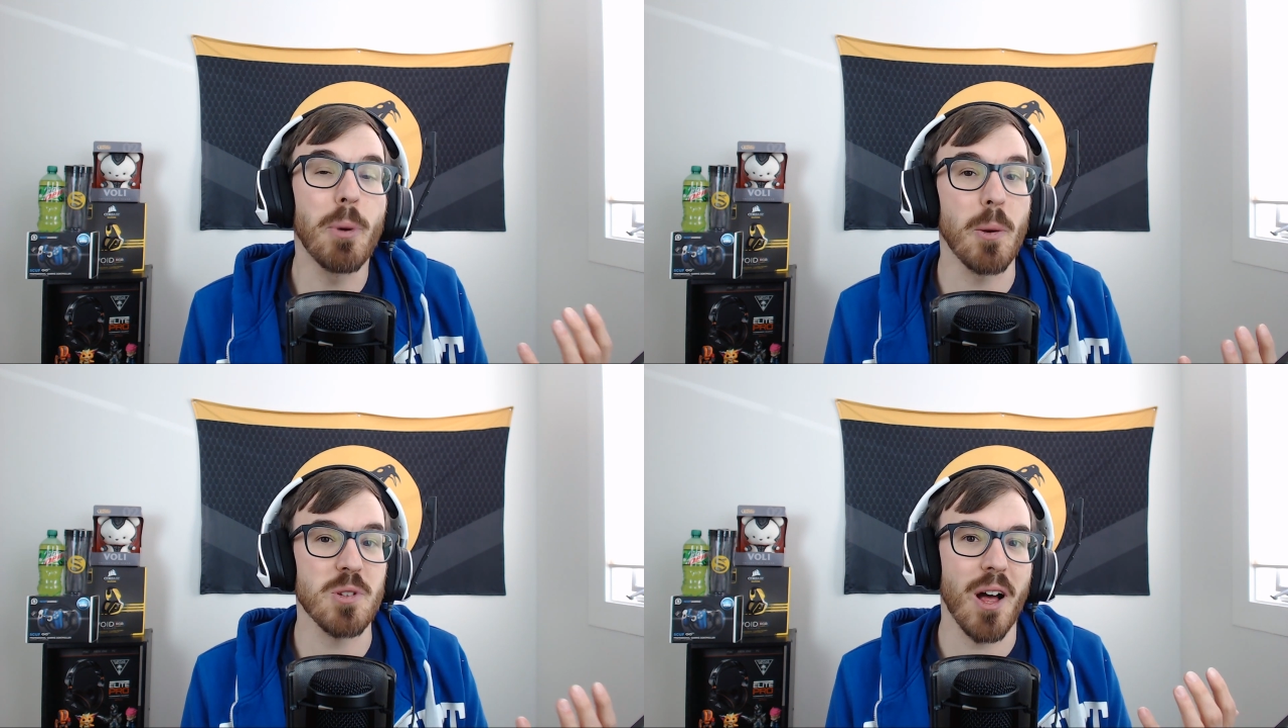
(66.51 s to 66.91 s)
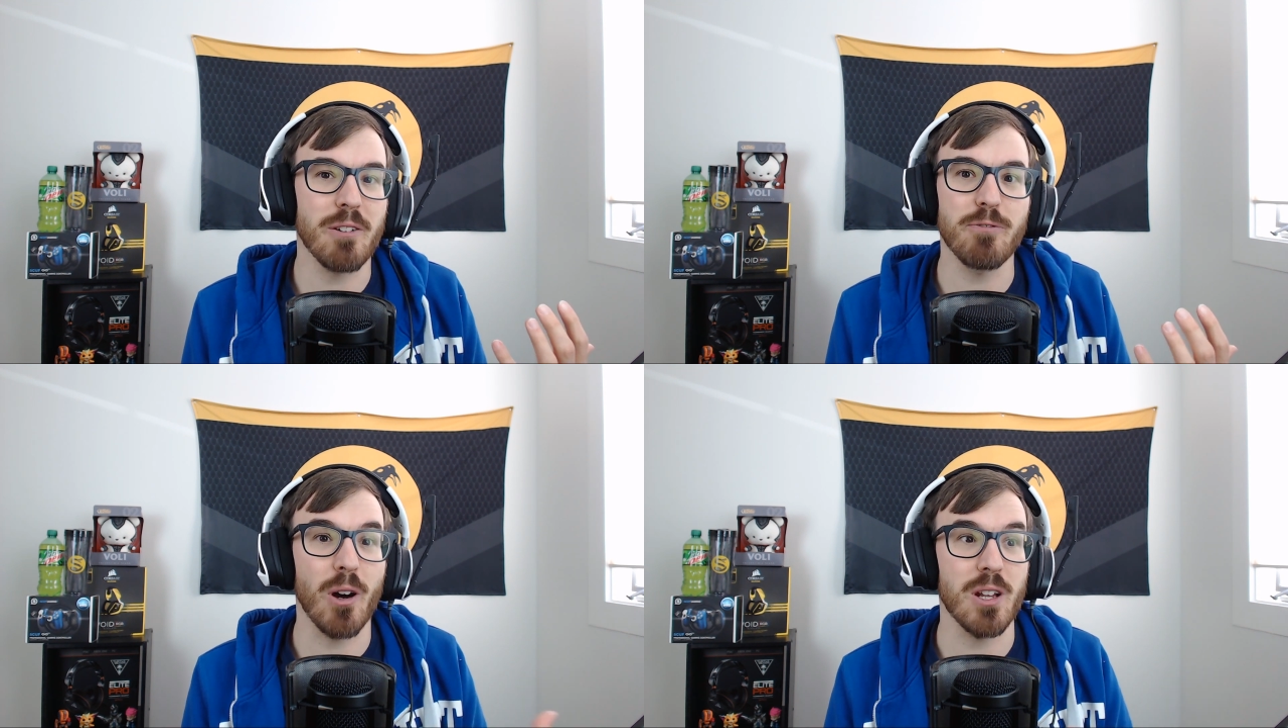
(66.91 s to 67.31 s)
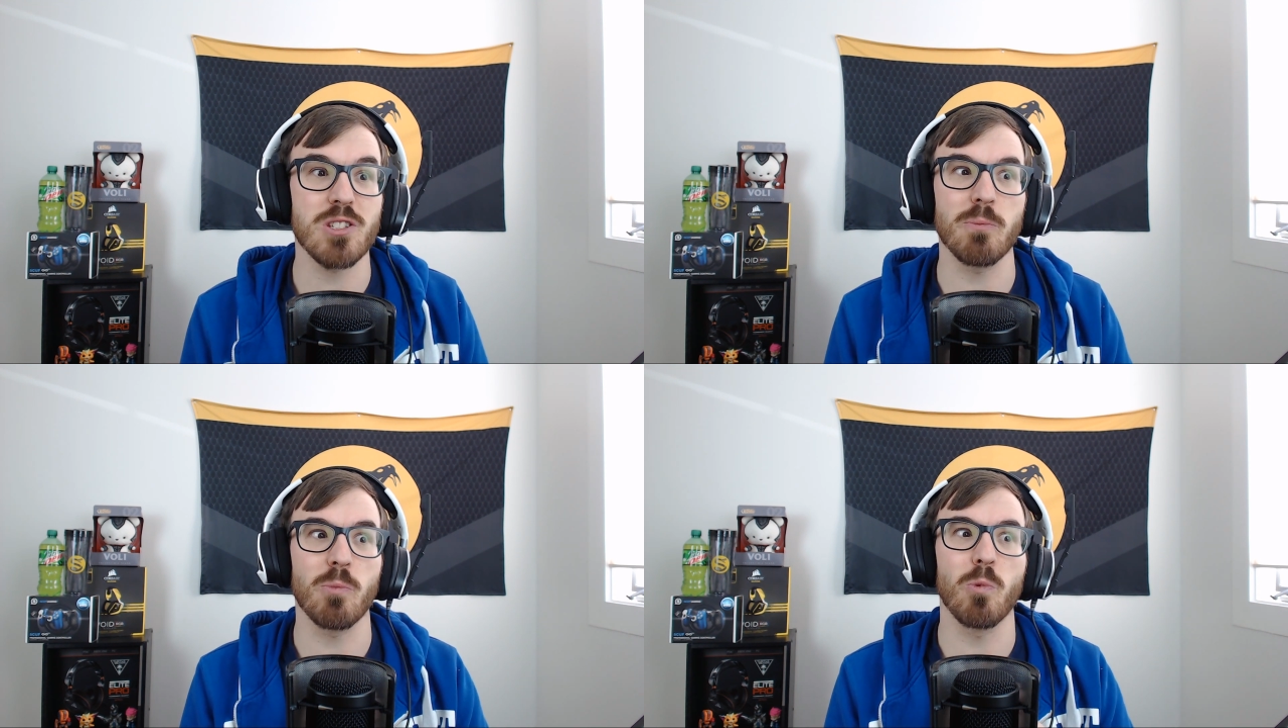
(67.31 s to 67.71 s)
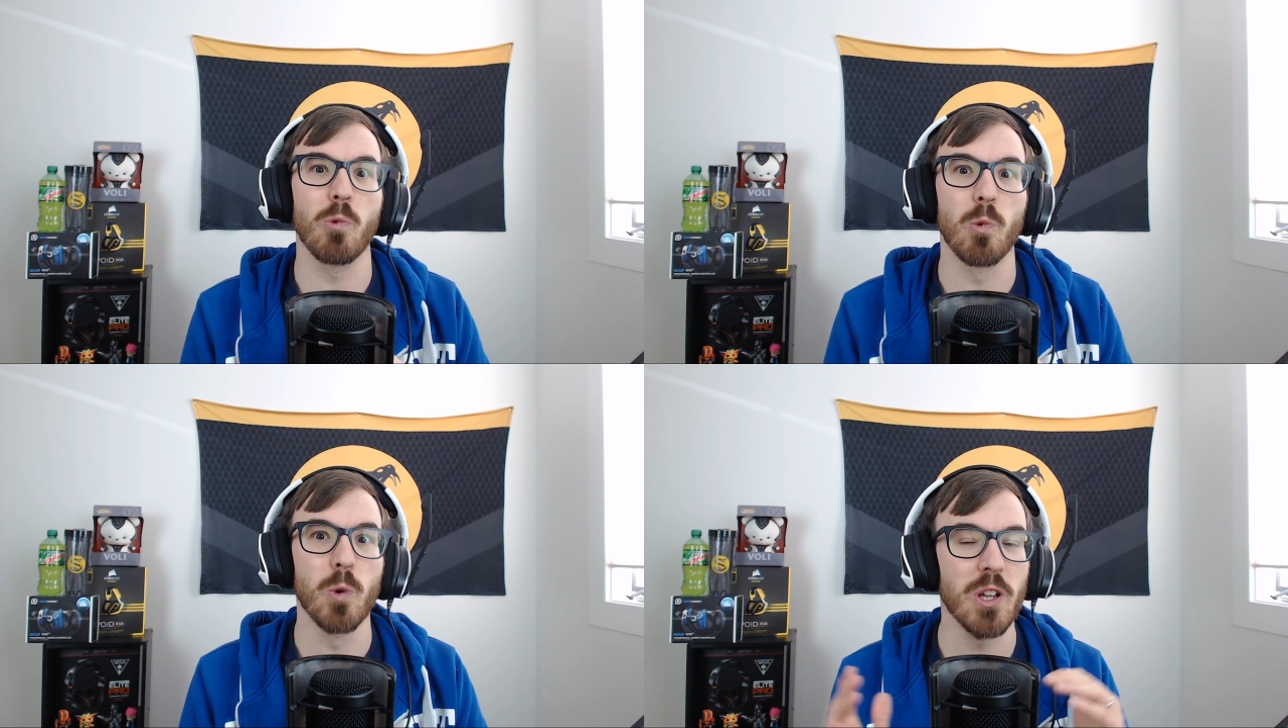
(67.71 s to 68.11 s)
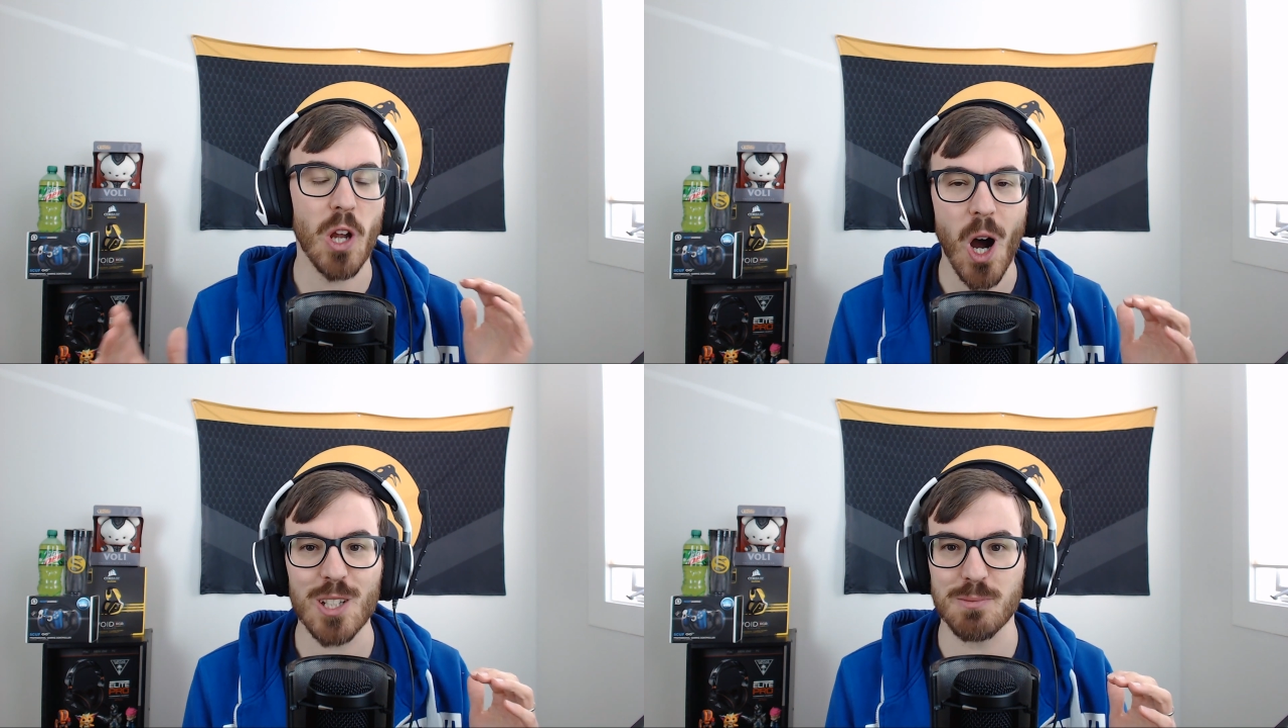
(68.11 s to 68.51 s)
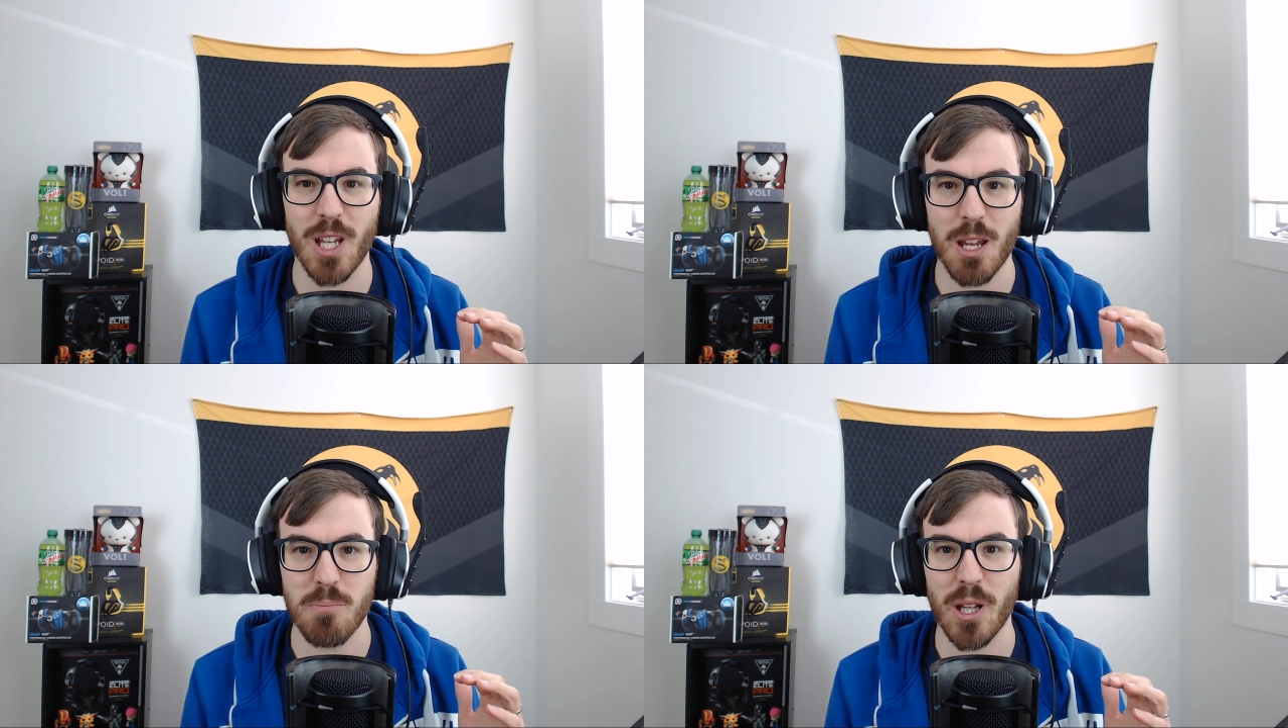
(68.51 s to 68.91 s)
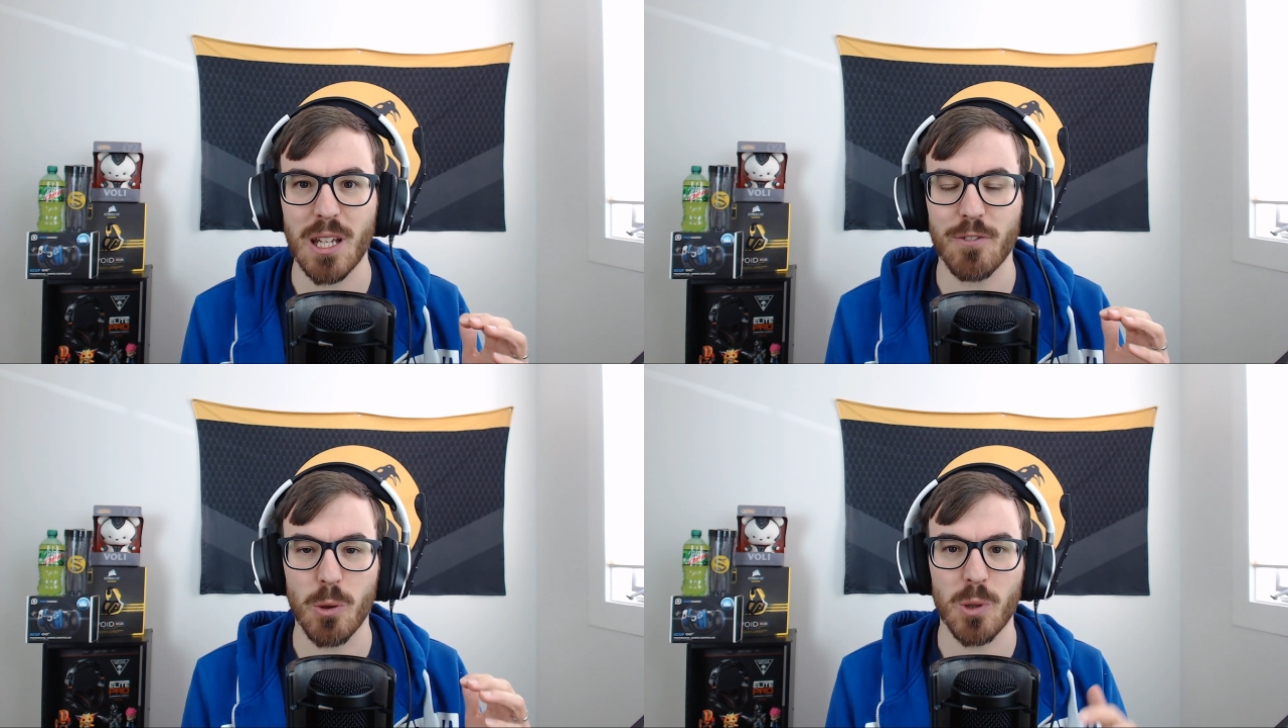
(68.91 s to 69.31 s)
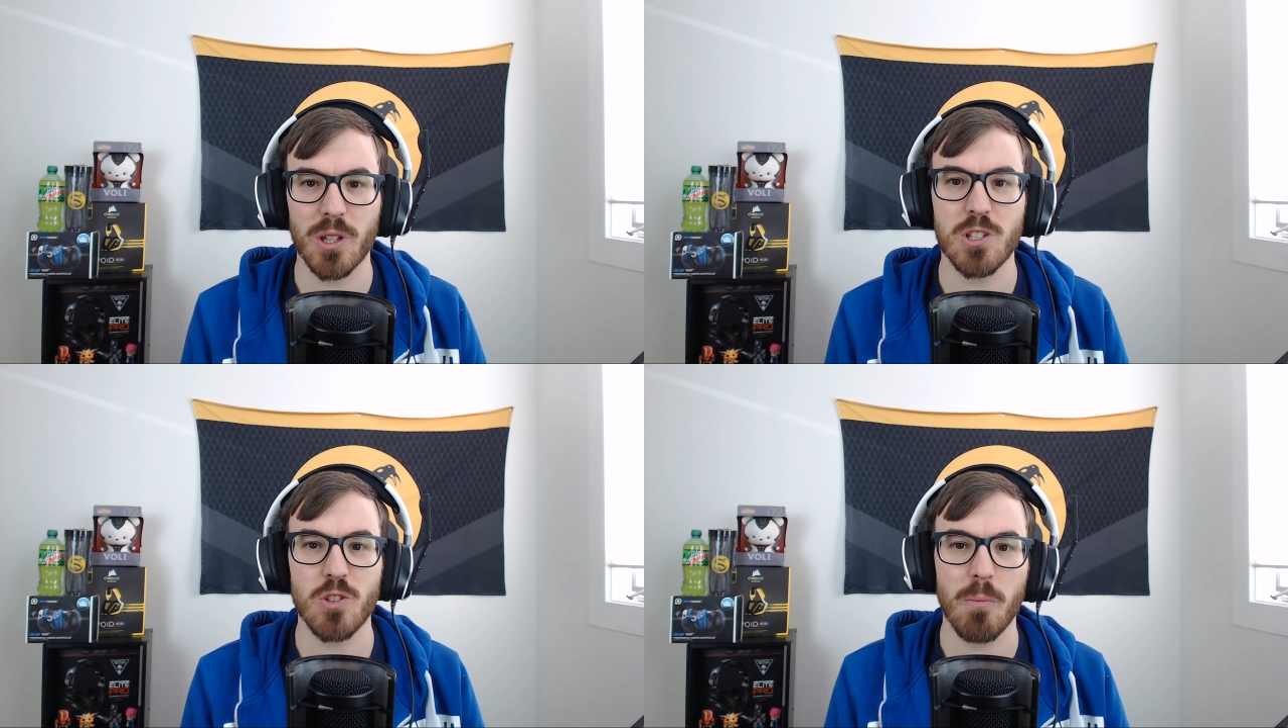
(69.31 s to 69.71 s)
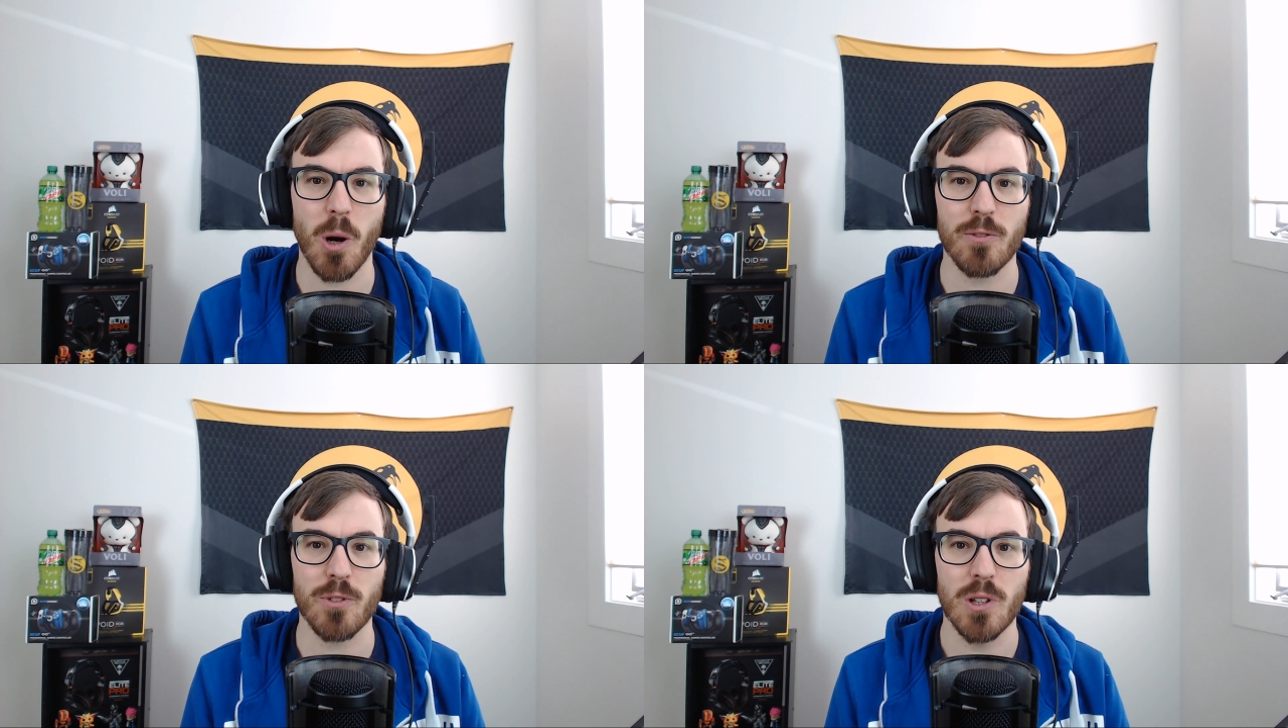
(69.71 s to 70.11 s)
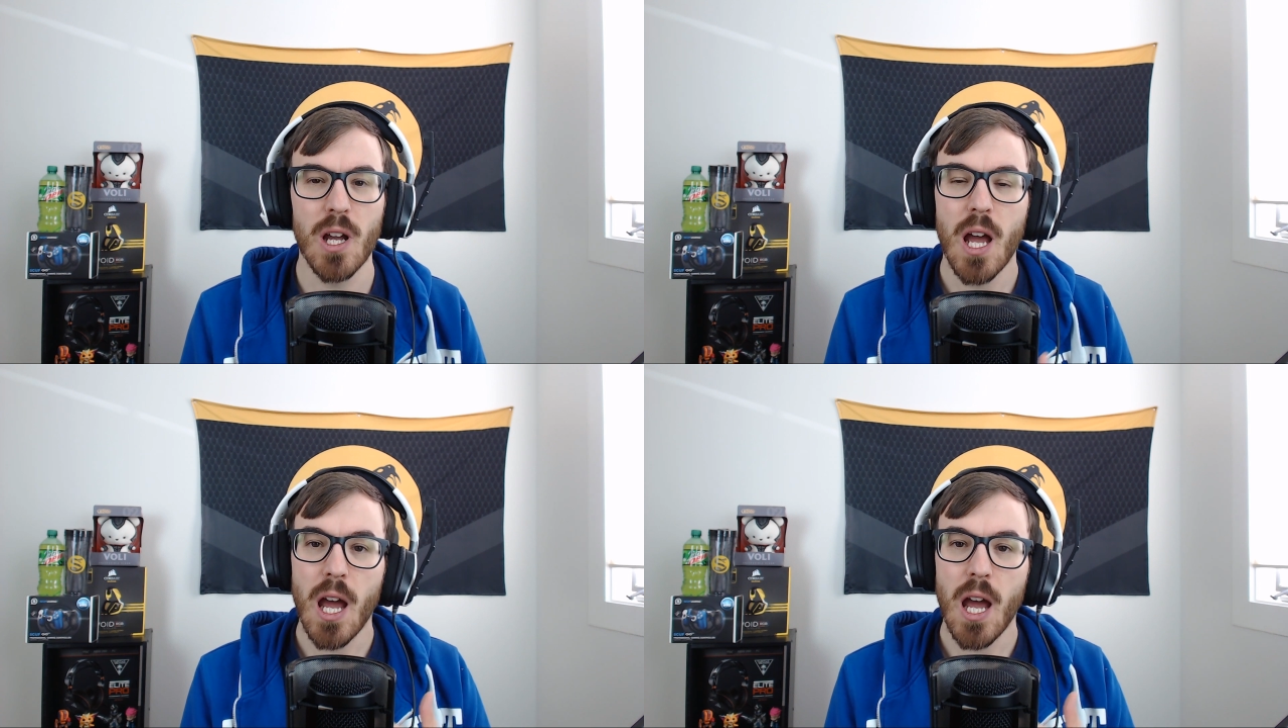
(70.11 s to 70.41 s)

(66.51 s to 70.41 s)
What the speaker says: But it was a lot of fun and some really awesome gameplay if you really enjoy Marvel.